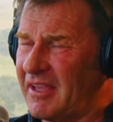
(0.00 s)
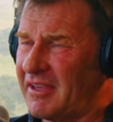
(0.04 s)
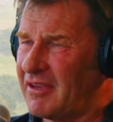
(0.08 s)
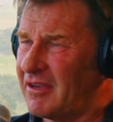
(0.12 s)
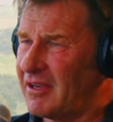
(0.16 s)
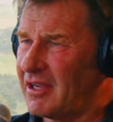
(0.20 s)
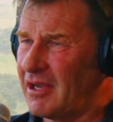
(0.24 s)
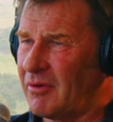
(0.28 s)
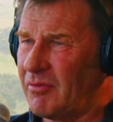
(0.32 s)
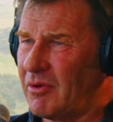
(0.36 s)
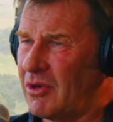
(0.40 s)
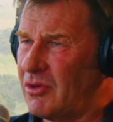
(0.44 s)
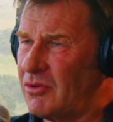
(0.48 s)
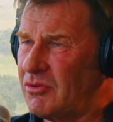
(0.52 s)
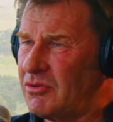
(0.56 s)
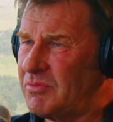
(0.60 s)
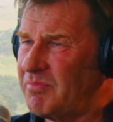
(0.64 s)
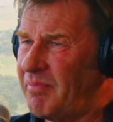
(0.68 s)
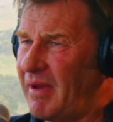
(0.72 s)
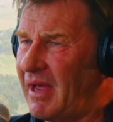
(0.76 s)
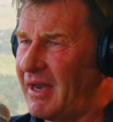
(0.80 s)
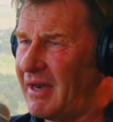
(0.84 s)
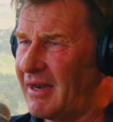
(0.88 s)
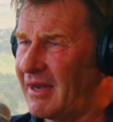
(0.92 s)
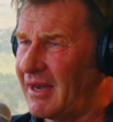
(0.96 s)
you go, well, who's
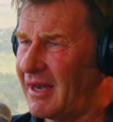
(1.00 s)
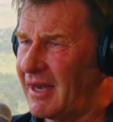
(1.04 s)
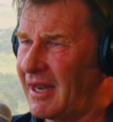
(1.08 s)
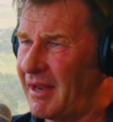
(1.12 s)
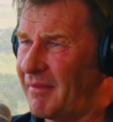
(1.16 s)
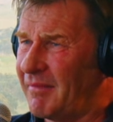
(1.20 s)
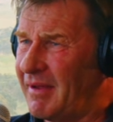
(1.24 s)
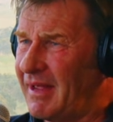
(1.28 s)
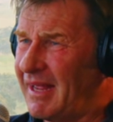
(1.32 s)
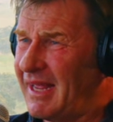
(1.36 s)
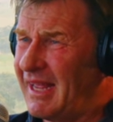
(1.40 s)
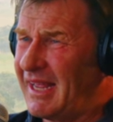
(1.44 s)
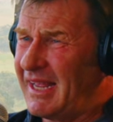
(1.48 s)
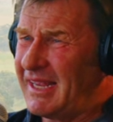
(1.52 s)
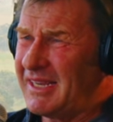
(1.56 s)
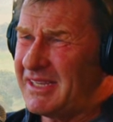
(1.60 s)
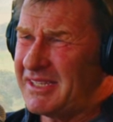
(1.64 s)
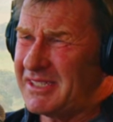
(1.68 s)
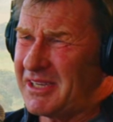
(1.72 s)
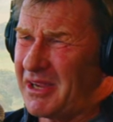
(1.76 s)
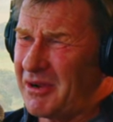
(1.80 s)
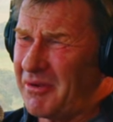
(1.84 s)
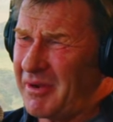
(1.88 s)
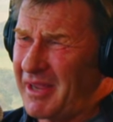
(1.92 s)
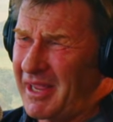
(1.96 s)
better than him?
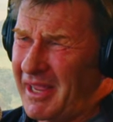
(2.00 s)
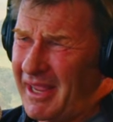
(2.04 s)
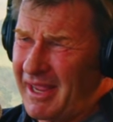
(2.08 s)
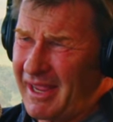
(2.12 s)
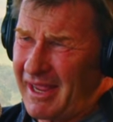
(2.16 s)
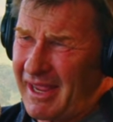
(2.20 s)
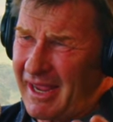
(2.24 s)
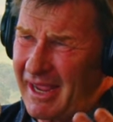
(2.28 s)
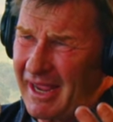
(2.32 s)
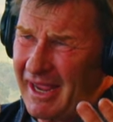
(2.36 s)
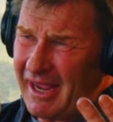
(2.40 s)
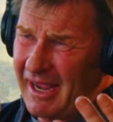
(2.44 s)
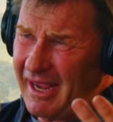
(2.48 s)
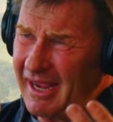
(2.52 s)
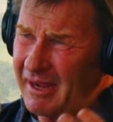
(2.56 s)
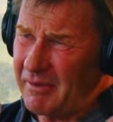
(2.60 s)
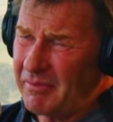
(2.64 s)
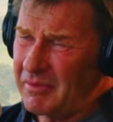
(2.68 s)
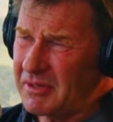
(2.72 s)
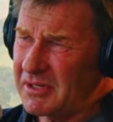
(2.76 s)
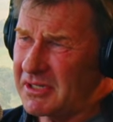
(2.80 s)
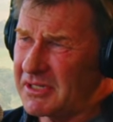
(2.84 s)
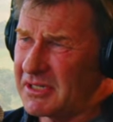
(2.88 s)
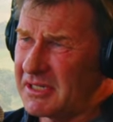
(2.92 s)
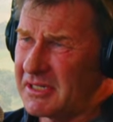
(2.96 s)
So. It, He
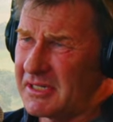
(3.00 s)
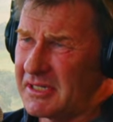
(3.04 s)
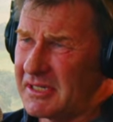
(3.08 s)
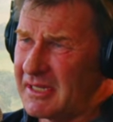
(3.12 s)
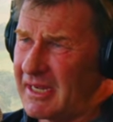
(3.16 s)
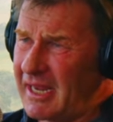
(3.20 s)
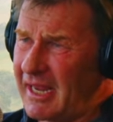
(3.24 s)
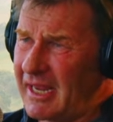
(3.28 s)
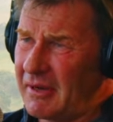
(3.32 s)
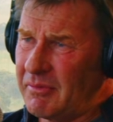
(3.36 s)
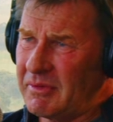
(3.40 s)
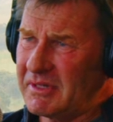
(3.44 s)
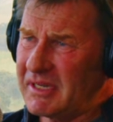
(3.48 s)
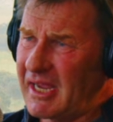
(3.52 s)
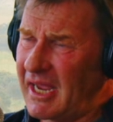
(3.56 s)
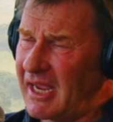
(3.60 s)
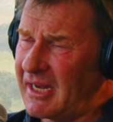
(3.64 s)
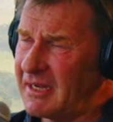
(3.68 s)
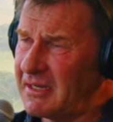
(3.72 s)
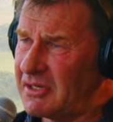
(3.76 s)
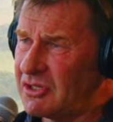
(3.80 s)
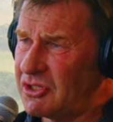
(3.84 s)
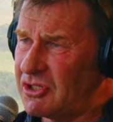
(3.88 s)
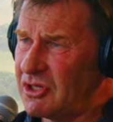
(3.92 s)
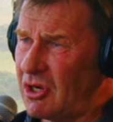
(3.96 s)
was he was head
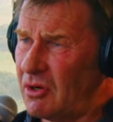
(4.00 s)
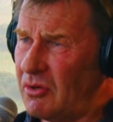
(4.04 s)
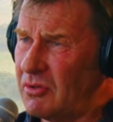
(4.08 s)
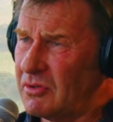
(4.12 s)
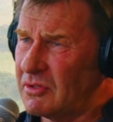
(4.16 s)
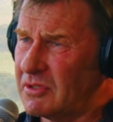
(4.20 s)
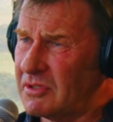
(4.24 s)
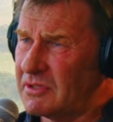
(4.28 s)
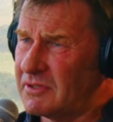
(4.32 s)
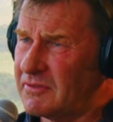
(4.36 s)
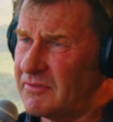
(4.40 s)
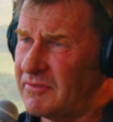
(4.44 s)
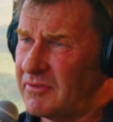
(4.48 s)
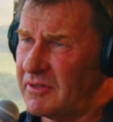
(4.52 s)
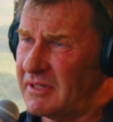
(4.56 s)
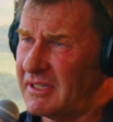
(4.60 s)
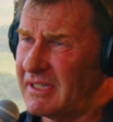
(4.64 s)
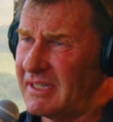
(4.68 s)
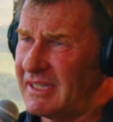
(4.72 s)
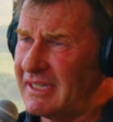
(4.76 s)
and shoulders for